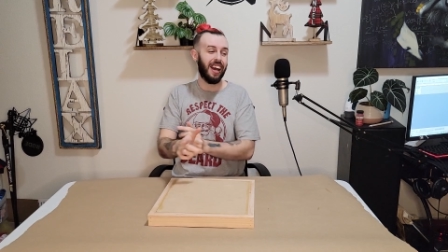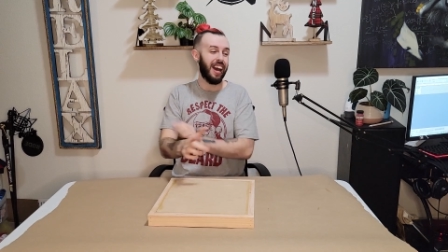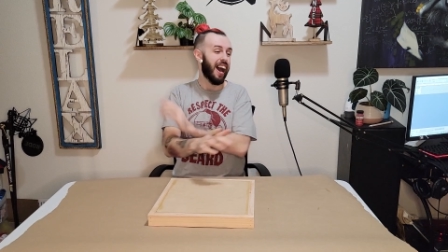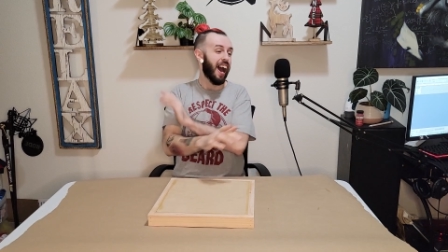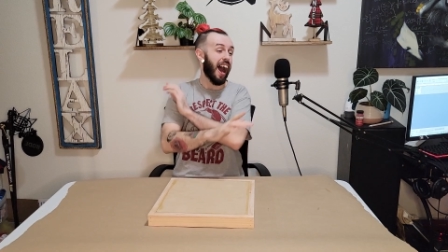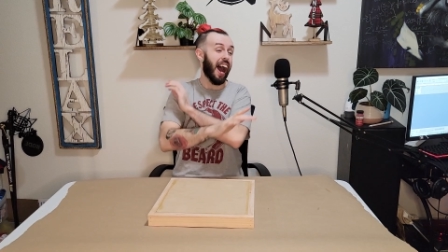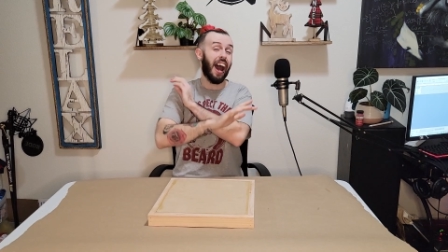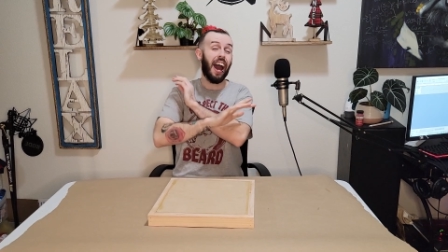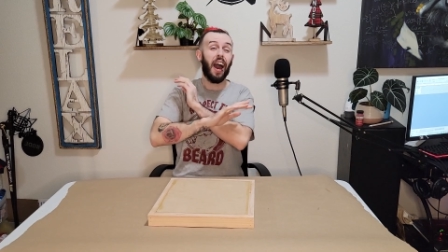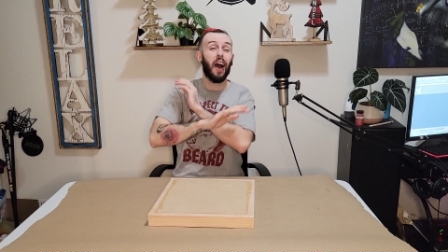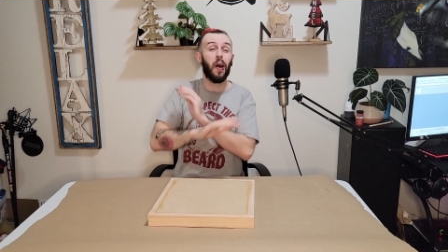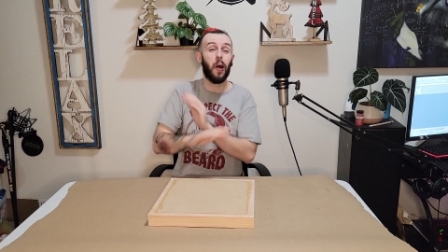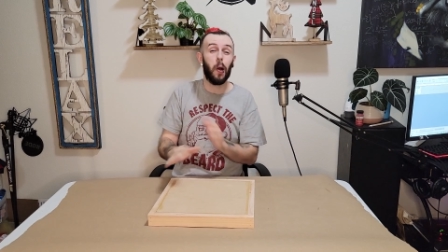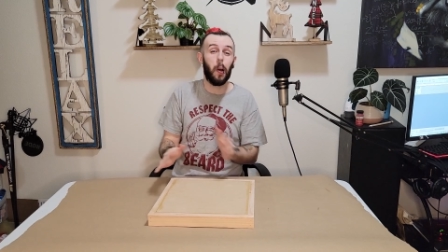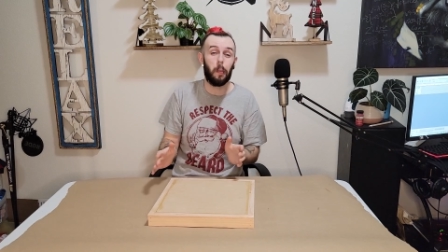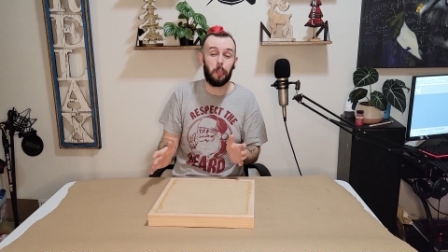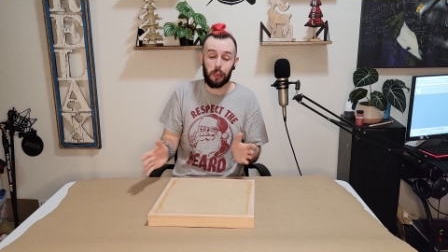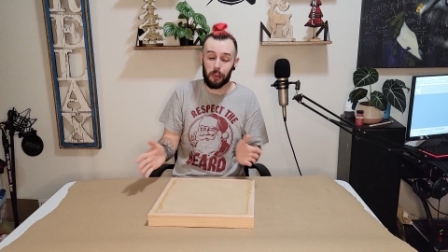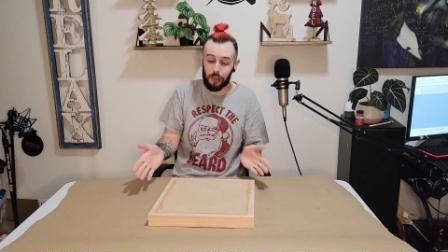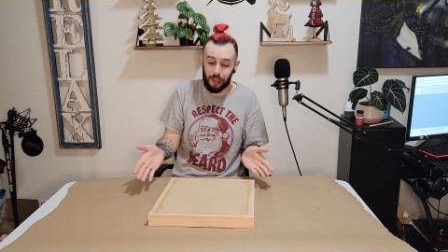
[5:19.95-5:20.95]
I
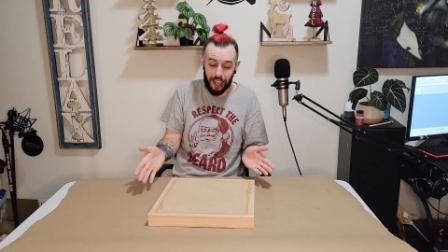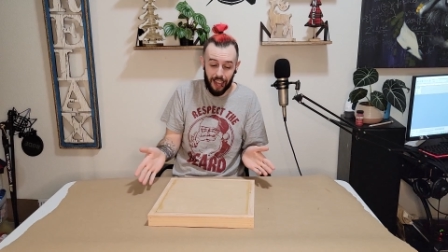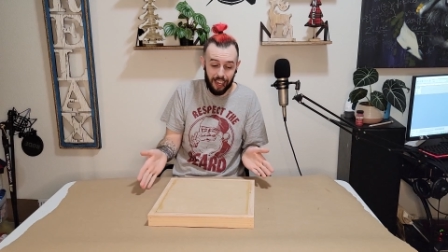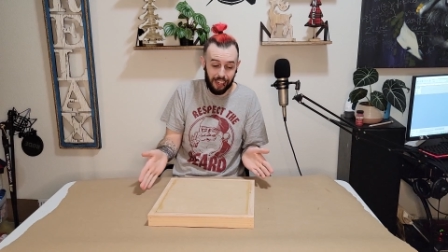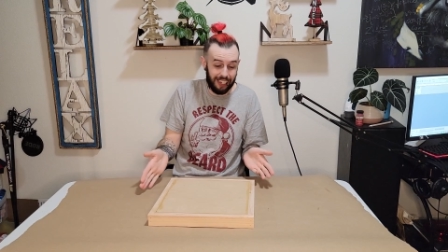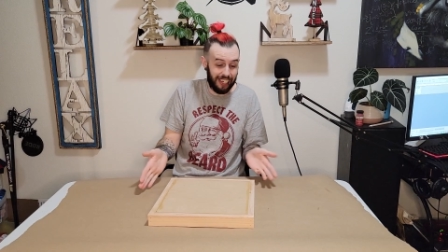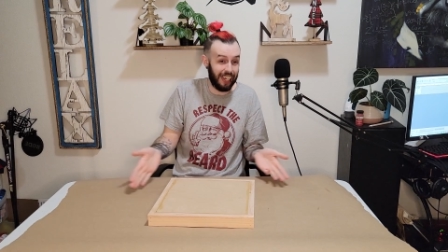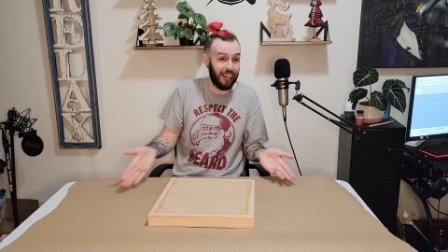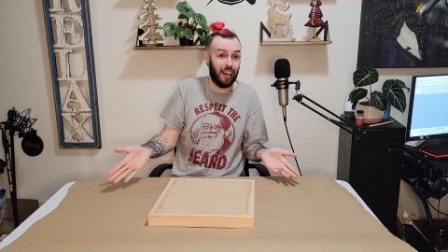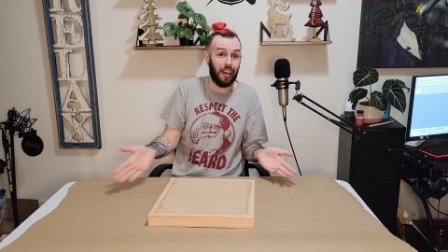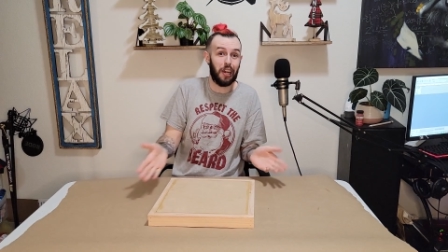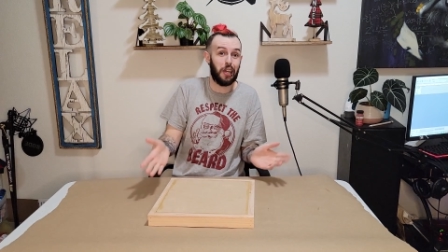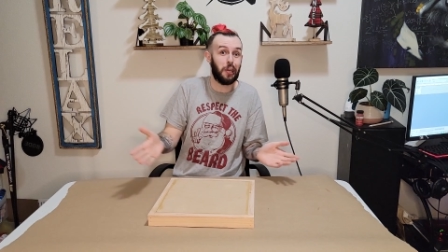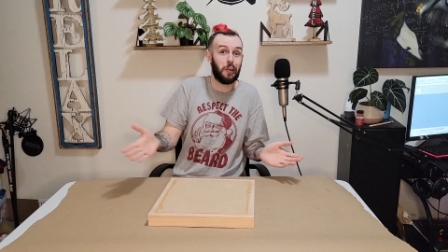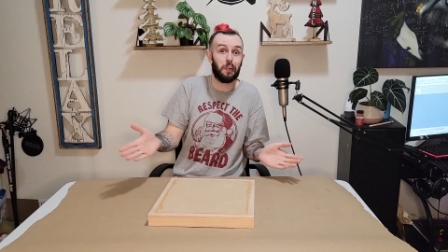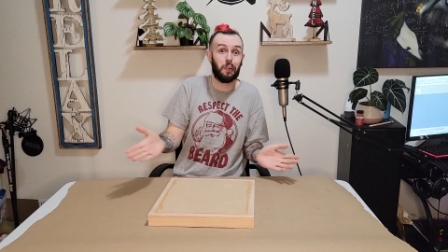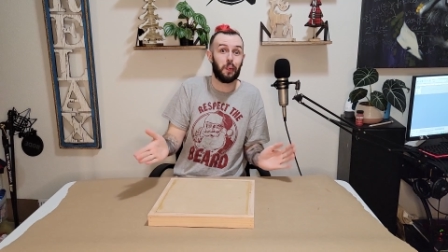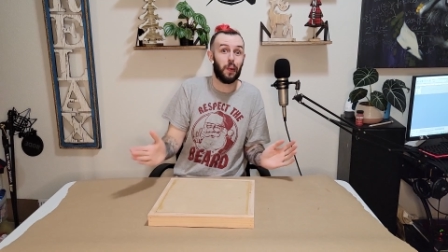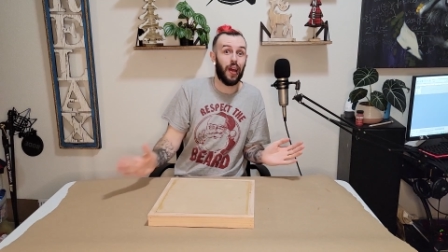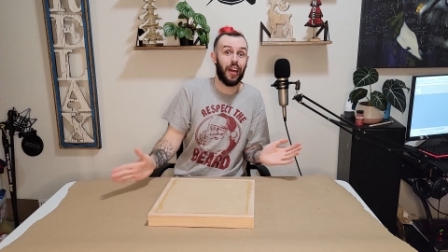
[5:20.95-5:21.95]
hope you like it. Are you
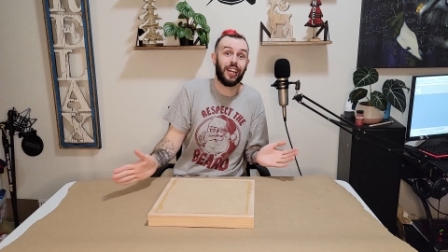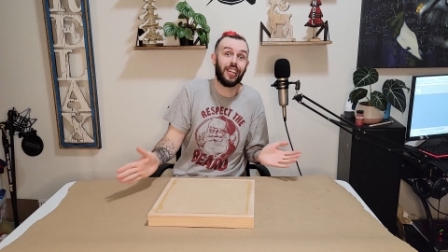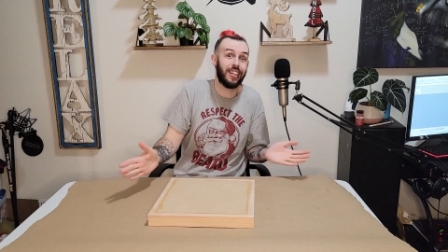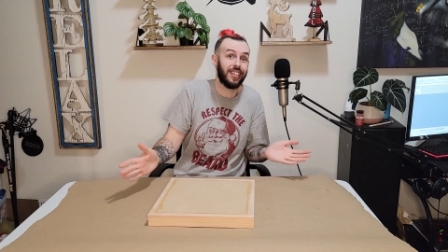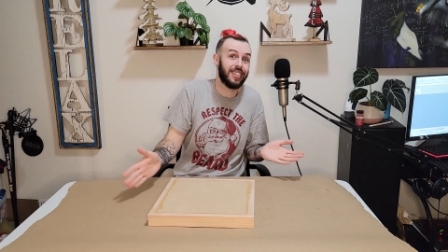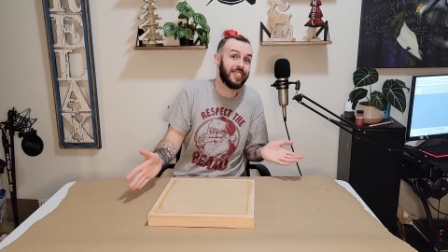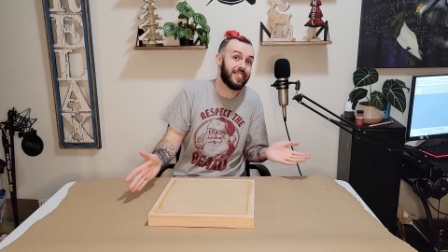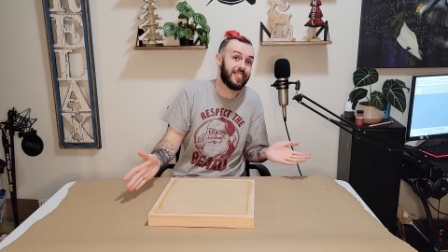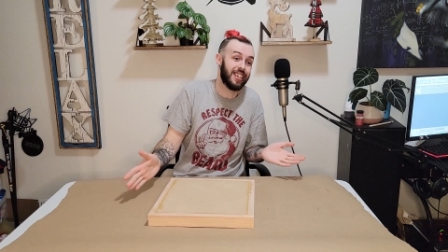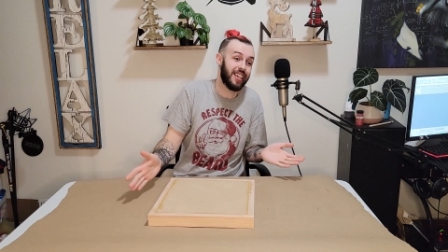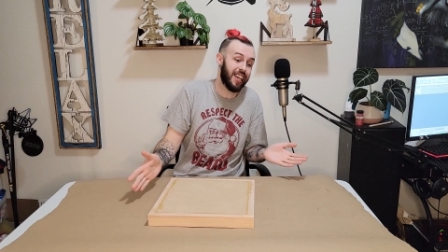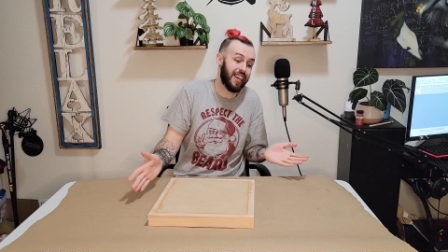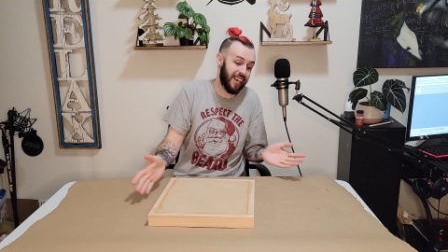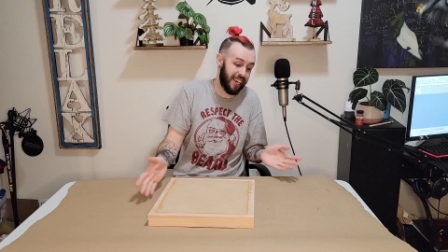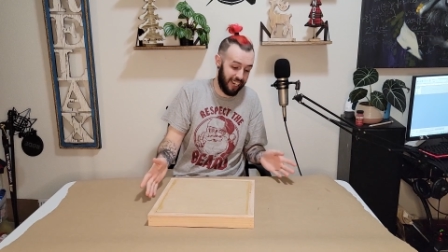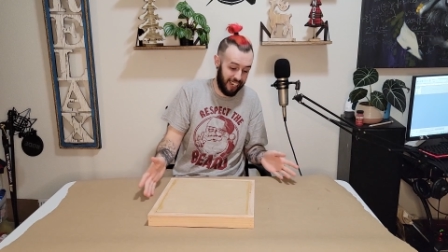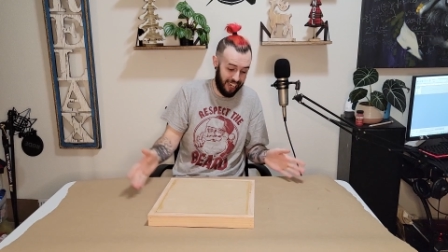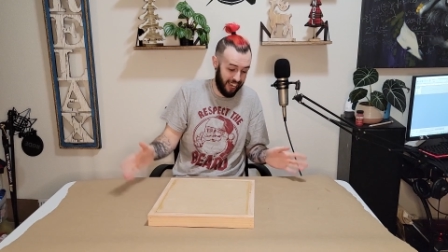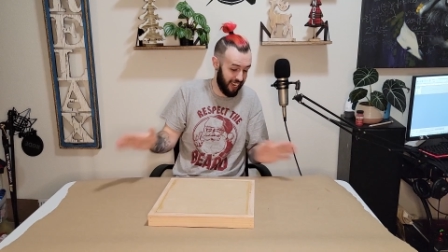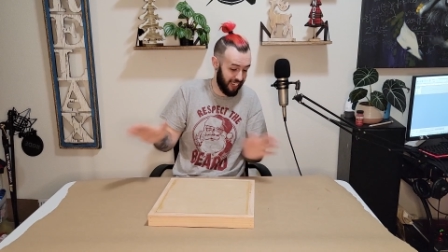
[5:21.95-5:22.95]
ready to see
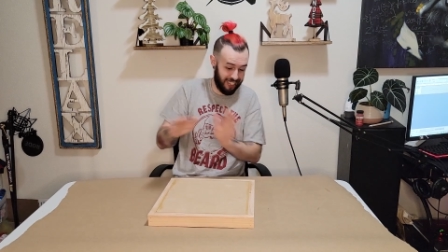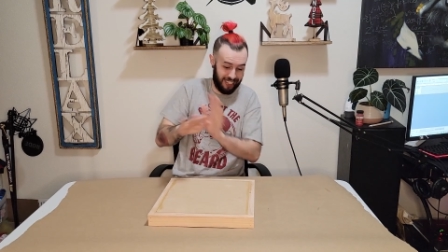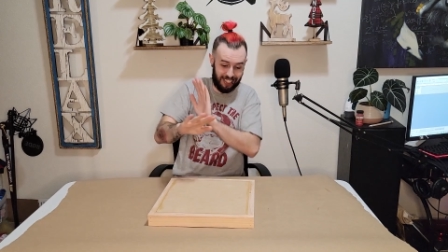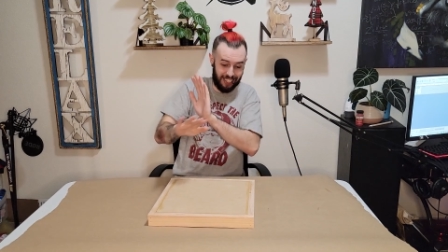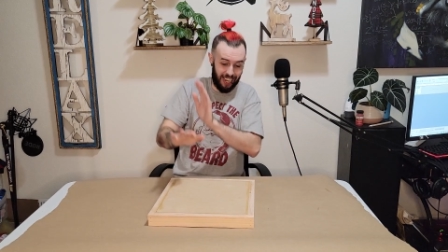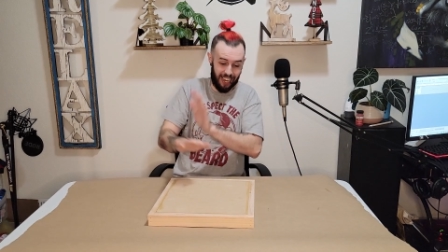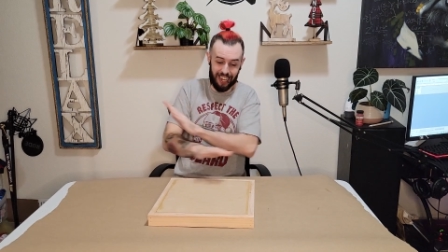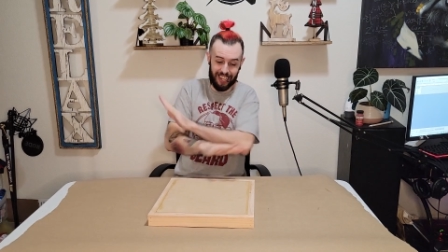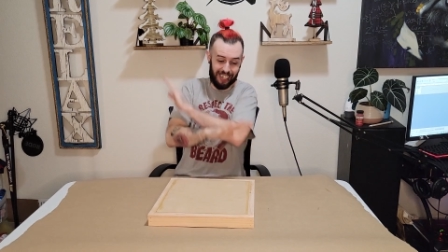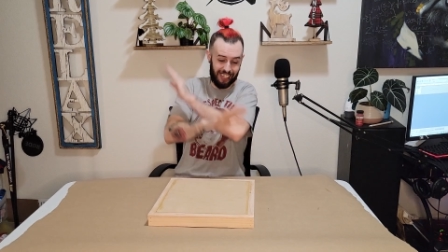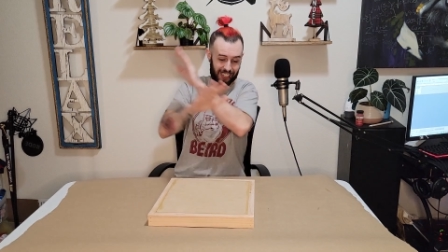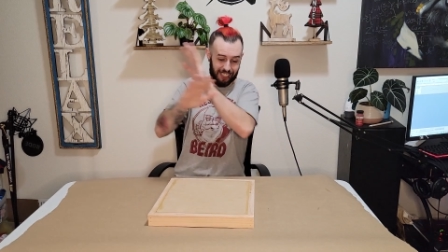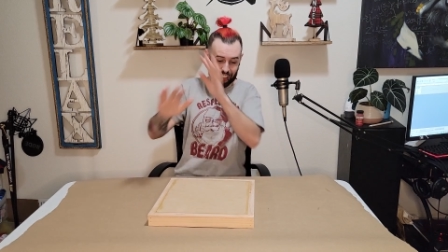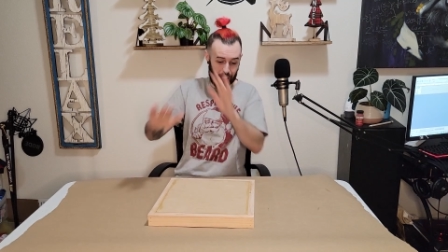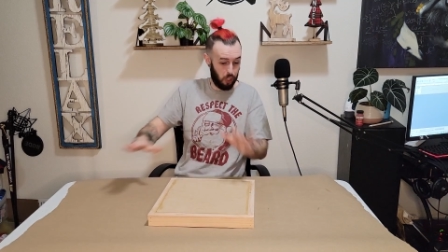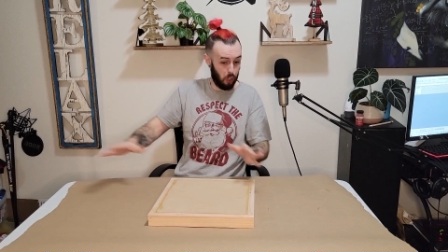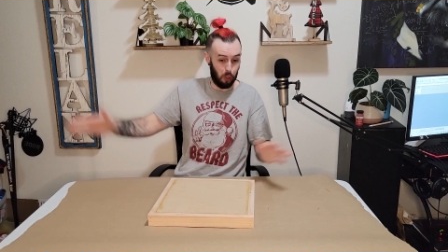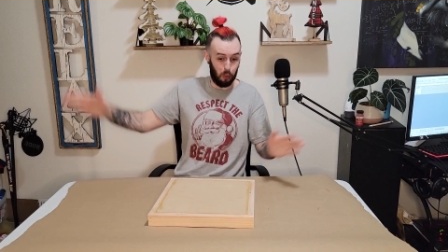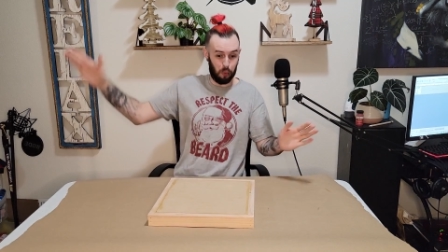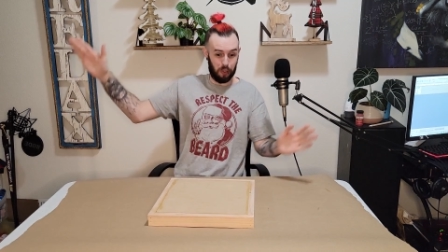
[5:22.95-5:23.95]
it? It's done, it's
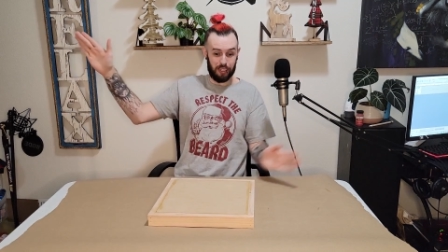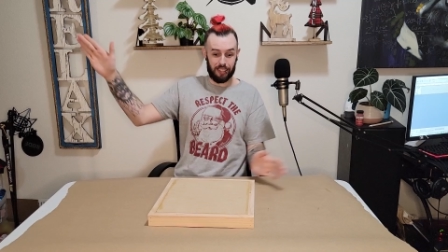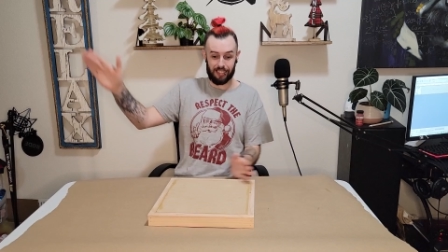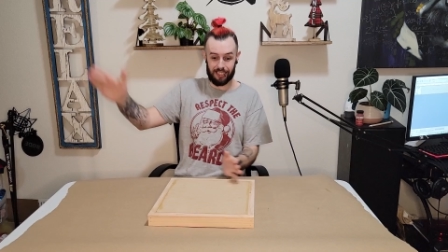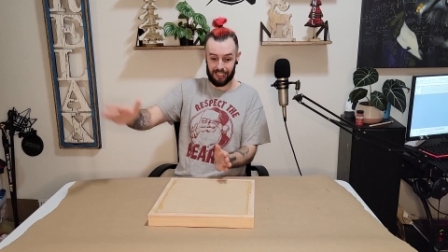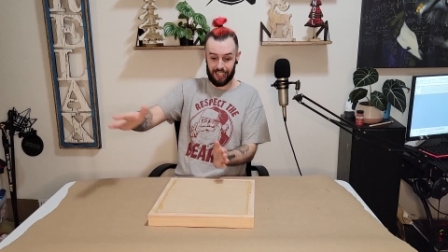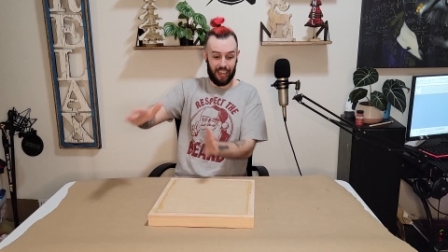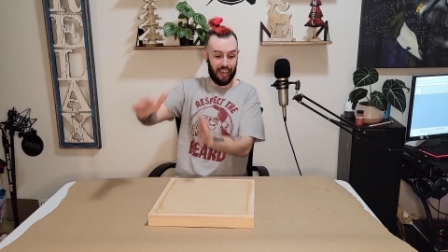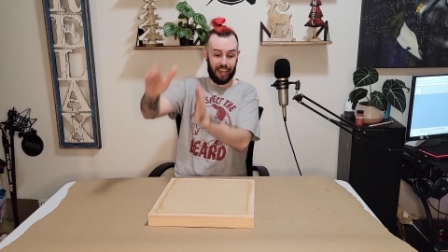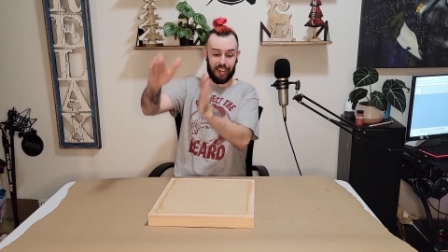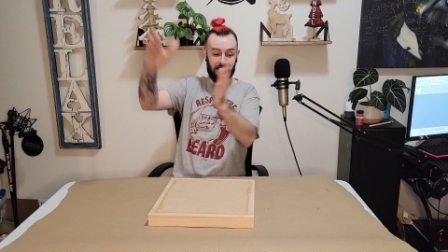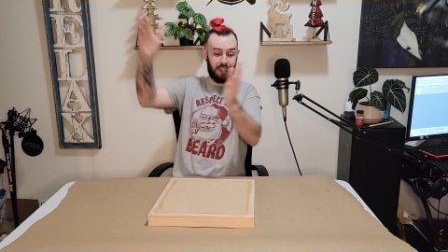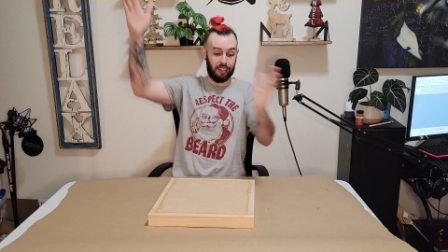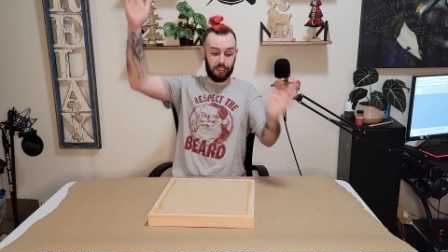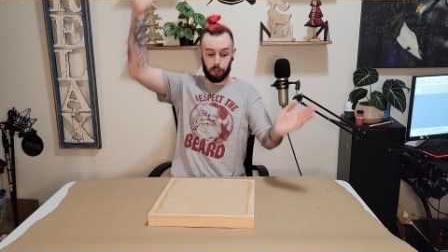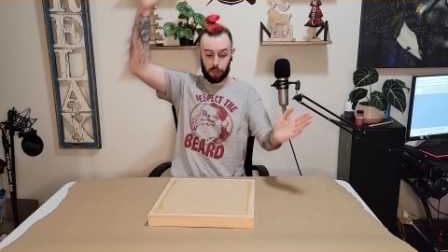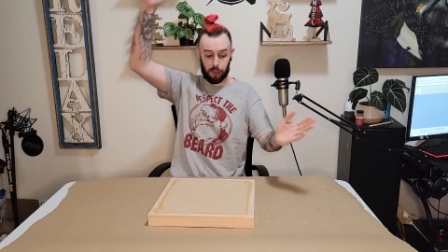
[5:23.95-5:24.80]
glued, it's nailed.